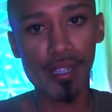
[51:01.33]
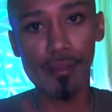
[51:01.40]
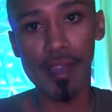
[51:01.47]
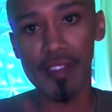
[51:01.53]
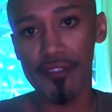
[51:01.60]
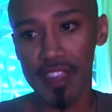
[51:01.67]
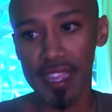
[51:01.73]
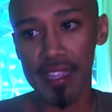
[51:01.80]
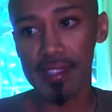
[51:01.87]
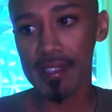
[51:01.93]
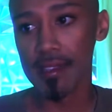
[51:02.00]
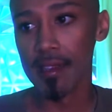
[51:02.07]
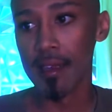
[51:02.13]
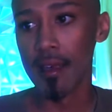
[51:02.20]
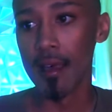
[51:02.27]
face.
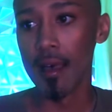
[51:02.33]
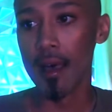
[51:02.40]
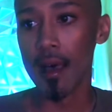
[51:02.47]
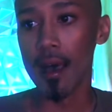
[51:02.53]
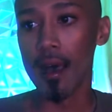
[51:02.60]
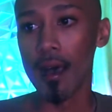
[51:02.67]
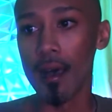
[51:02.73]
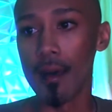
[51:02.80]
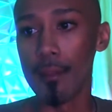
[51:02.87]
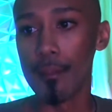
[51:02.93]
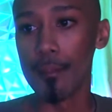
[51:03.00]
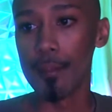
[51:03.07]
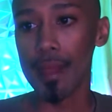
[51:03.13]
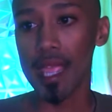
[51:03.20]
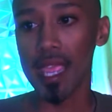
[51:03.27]

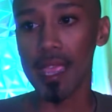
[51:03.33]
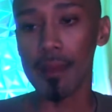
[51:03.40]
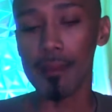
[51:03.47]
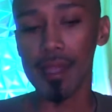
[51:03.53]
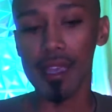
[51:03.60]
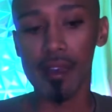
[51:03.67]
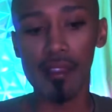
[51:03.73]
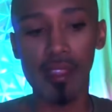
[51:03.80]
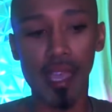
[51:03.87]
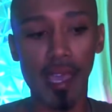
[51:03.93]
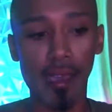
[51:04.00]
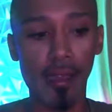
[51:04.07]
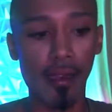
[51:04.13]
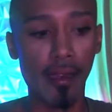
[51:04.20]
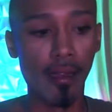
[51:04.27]
And beyond
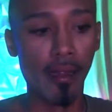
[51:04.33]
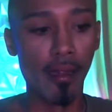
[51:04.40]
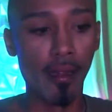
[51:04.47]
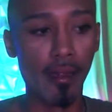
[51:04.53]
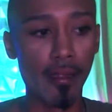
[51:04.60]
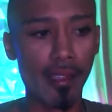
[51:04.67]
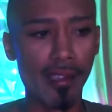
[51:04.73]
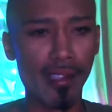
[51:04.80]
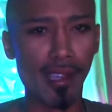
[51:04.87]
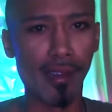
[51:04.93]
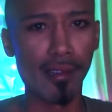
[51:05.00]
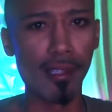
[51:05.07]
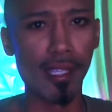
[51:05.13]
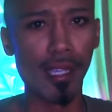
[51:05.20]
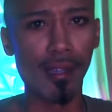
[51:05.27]
that, there's
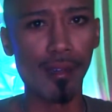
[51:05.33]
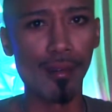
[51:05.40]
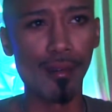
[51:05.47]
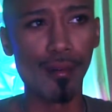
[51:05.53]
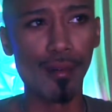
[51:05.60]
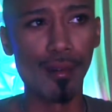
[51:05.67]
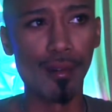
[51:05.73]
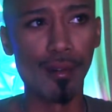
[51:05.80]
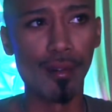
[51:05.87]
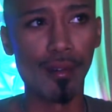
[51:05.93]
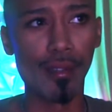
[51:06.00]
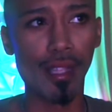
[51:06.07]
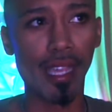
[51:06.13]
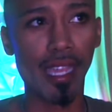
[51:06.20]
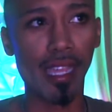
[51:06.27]
also
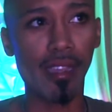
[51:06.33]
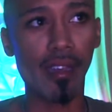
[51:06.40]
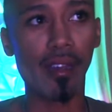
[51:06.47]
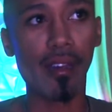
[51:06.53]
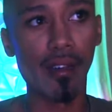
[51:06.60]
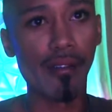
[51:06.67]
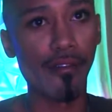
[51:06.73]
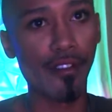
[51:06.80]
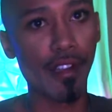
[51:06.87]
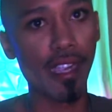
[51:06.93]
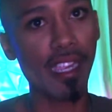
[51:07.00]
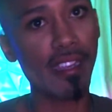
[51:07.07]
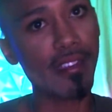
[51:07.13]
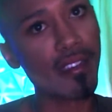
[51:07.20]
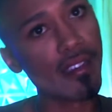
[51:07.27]
like for
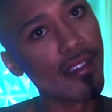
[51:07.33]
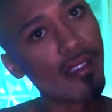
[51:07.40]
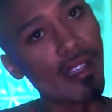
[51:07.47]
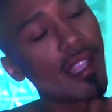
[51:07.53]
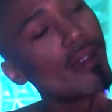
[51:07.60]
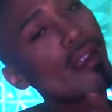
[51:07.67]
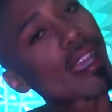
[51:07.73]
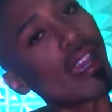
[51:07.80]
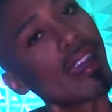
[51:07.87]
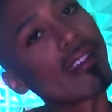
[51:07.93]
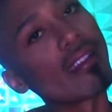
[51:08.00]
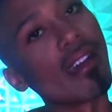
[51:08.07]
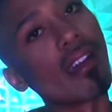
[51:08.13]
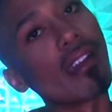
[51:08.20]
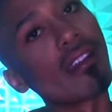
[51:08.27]
each zodiac
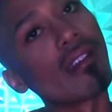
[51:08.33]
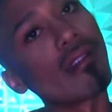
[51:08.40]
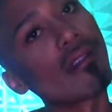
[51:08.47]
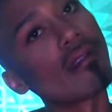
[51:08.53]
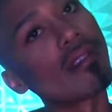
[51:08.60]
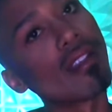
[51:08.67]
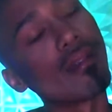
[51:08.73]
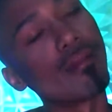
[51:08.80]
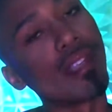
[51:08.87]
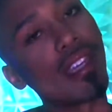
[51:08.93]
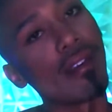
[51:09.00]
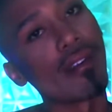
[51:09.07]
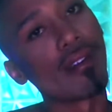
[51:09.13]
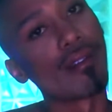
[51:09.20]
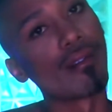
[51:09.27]
sign, there's some
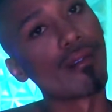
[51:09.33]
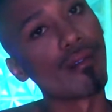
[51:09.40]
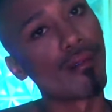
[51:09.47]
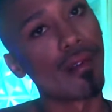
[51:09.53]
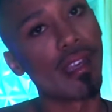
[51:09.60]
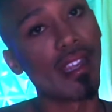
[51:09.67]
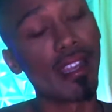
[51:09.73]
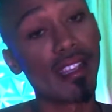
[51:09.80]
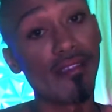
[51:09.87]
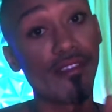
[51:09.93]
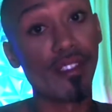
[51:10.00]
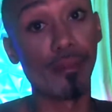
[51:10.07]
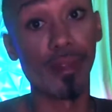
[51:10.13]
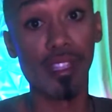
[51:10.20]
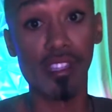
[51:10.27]
tarot readings for
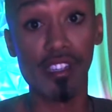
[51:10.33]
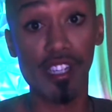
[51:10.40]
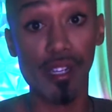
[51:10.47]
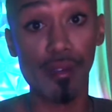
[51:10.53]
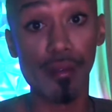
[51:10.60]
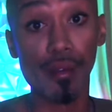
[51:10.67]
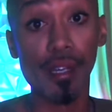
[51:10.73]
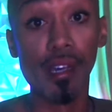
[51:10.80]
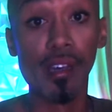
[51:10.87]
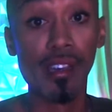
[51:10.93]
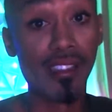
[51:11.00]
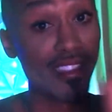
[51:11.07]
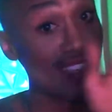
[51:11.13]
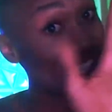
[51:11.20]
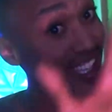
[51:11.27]
the month of June.
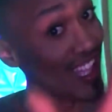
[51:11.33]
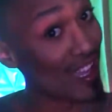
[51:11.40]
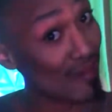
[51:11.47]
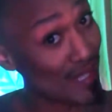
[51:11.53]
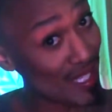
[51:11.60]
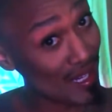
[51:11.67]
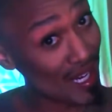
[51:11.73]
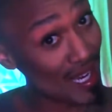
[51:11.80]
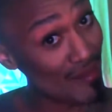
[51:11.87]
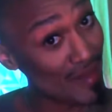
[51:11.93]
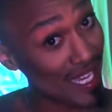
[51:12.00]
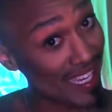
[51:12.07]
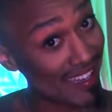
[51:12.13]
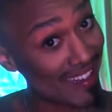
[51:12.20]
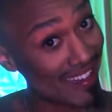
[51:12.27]
The July ones are coming.